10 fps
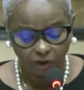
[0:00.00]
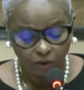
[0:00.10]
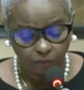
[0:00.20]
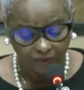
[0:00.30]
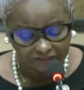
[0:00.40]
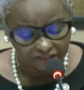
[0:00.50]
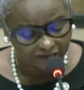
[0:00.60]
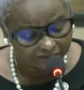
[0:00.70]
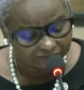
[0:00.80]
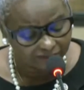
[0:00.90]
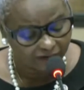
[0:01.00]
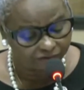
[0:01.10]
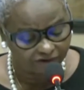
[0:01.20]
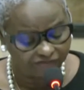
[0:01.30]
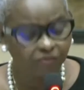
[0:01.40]
Which
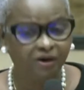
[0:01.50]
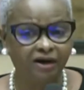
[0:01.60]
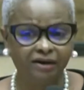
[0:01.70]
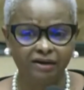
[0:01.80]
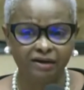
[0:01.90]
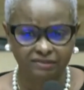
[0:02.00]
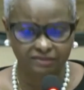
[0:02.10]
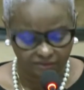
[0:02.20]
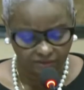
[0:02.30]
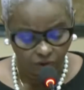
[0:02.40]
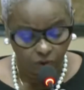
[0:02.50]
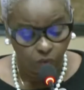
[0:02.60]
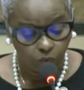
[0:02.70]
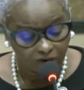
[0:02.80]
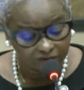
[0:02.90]
category of workers?
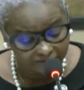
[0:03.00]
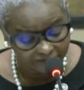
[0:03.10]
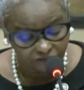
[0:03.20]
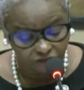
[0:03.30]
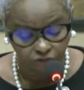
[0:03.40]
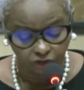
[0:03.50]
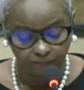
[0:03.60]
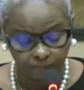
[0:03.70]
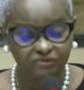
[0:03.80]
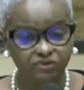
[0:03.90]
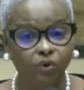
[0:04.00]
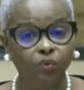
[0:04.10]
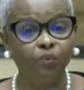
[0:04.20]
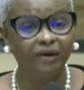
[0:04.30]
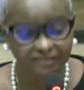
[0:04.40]
What age groups?
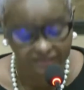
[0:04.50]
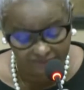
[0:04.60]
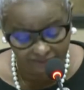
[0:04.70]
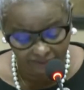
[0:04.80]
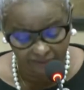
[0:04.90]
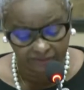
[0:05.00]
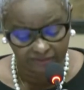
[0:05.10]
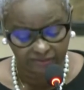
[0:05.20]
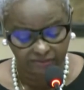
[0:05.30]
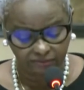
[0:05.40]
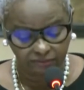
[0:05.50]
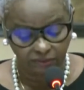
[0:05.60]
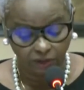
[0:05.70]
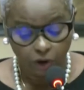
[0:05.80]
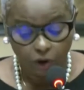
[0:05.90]
With skills?
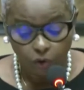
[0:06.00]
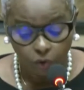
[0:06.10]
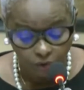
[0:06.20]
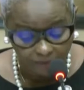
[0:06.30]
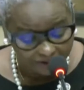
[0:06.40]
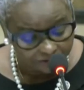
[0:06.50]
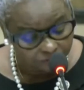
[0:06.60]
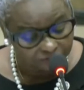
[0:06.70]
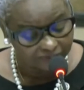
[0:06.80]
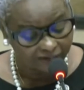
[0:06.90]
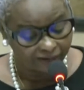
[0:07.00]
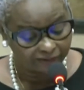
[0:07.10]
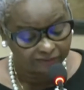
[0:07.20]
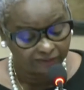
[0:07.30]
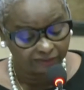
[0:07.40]
Whom are you
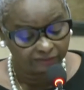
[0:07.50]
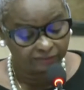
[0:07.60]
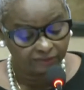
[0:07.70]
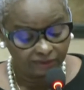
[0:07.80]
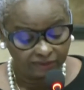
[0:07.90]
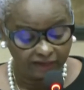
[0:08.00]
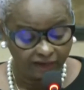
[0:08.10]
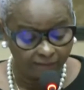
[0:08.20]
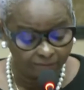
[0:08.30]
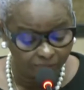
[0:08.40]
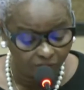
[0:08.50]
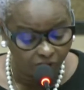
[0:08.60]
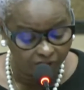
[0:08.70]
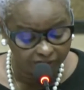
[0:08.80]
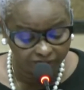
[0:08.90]
targeting? The
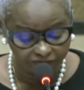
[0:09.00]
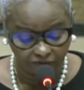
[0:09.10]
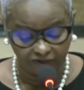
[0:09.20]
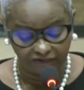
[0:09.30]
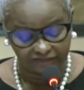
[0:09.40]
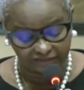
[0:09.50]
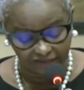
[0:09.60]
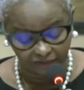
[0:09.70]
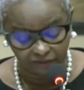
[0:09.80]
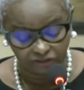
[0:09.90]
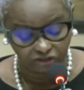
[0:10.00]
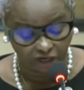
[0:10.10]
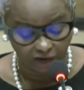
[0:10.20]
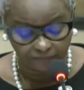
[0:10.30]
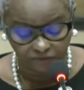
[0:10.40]
employed for their second
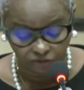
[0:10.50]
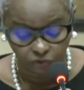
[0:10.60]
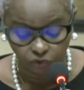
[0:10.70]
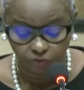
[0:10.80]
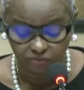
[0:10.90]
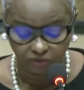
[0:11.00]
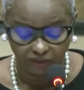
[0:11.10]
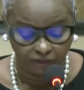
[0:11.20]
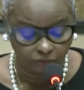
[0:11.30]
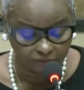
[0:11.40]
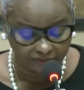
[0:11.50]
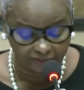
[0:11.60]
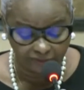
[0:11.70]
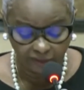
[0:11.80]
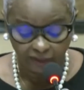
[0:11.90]
jobs to whom you alluded
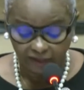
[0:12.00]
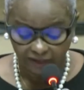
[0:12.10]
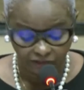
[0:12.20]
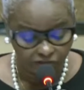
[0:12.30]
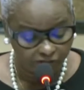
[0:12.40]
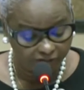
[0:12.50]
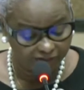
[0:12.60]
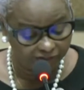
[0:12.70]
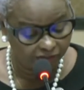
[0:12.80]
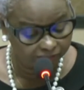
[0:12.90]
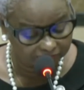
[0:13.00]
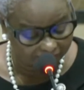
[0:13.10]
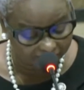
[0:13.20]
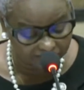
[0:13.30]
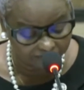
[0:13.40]
in your income
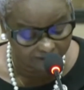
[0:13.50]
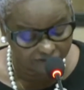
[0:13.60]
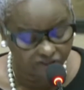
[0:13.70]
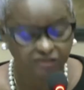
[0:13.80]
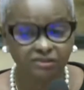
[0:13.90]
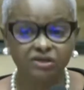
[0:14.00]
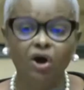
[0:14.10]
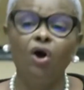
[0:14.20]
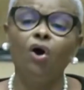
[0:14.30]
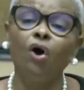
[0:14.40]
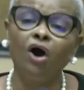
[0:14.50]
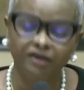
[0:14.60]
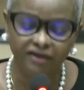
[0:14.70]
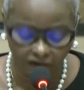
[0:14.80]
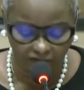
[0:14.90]
tax measures, or
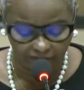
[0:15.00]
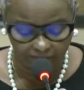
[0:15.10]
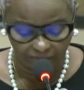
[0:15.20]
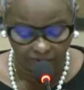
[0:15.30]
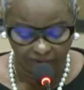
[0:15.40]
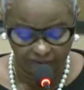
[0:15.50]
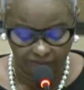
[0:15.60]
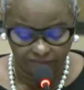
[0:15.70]
the unemployed?